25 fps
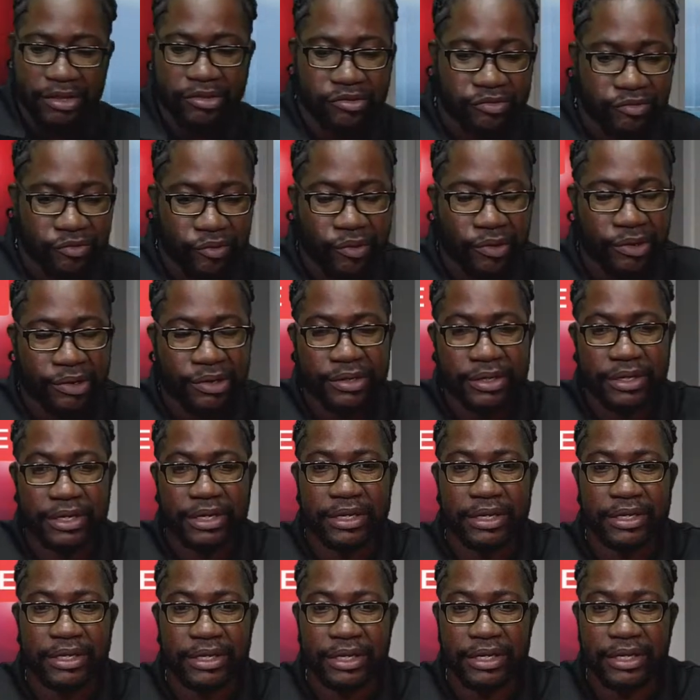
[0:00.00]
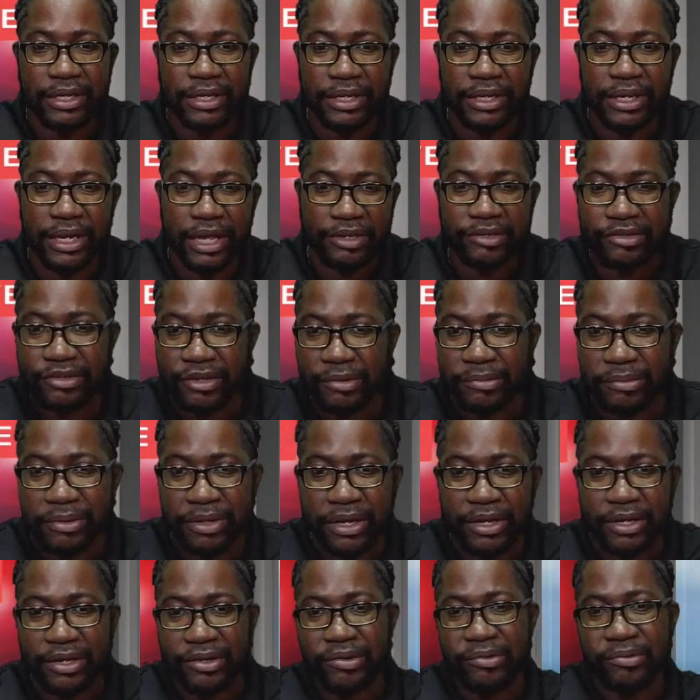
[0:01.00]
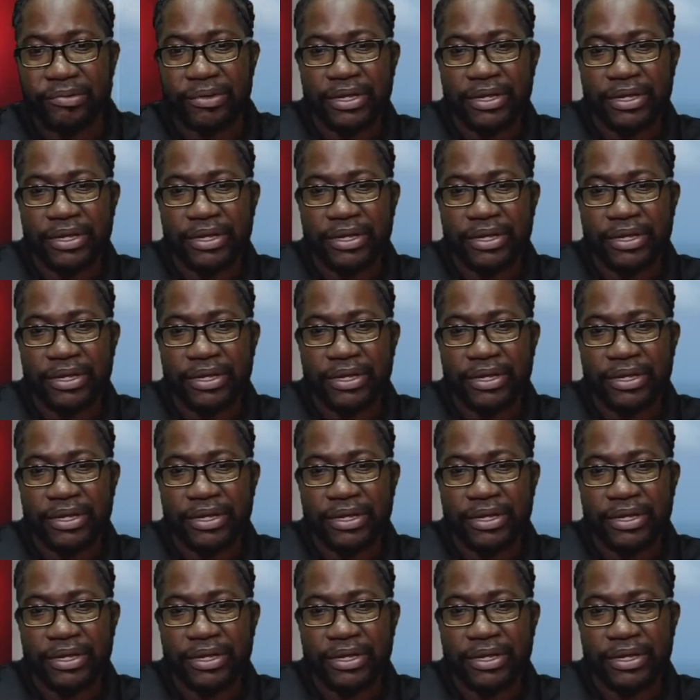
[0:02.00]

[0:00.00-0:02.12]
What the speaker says: for the election, you know,